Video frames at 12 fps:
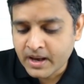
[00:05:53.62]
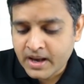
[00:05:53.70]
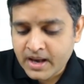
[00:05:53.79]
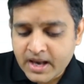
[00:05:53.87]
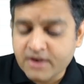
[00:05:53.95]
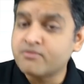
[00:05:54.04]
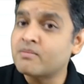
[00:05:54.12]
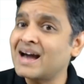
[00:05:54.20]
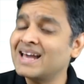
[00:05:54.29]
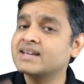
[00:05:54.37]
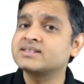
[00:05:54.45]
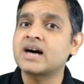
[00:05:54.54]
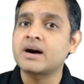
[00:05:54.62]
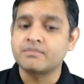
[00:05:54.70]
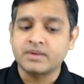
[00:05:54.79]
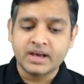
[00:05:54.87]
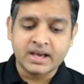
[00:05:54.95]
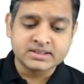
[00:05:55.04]
If my
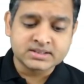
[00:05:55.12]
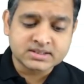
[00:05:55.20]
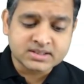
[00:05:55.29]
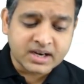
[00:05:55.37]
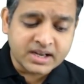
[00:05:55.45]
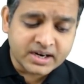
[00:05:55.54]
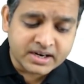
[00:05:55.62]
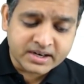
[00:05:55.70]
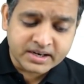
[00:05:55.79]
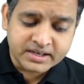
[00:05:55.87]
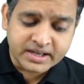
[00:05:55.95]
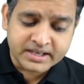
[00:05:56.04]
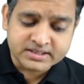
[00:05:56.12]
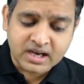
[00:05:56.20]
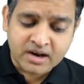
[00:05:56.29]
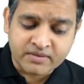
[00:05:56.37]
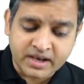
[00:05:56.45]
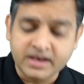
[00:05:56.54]
exam is 300 days
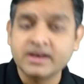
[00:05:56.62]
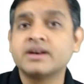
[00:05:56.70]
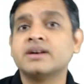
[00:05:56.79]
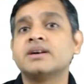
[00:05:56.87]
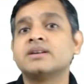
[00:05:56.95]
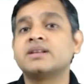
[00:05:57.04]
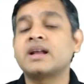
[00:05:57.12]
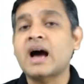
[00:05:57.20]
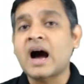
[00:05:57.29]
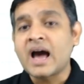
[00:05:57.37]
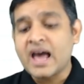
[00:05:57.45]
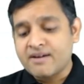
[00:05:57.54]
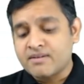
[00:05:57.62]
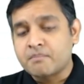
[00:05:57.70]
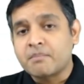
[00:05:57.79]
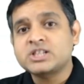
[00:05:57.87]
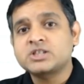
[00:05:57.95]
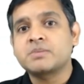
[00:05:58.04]
away, then I have a
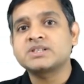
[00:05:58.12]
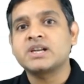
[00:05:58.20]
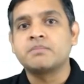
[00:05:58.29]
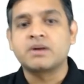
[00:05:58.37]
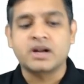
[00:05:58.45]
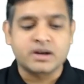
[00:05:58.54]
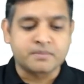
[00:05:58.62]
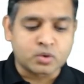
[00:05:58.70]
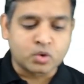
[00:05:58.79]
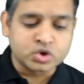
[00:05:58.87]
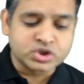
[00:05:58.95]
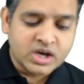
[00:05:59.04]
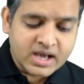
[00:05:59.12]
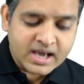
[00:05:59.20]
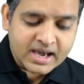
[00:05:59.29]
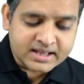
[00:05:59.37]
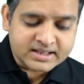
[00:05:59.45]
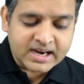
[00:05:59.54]
much liberal approach,
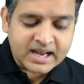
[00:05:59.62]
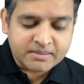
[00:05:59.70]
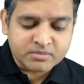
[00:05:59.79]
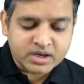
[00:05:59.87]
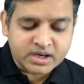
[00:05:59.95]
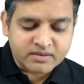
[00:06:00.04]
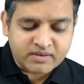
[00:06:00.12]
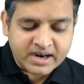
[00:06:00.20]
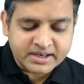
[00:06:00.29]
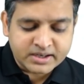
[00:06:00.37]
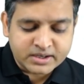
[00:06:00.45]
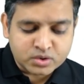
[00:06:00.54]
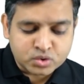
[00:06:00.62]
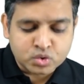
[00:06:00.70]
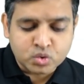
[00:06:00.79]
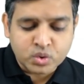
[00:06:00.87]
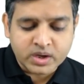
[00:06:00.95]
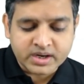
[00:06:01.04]
and then I am going to divide it into
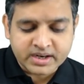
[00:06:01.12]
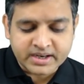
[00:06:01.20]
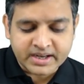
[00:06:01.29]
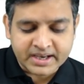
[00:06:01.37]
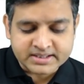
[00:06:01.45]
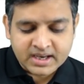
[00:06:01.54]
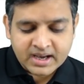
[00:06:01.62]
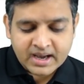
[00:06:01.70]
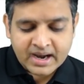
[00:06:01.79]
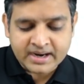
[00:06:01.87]
200 days and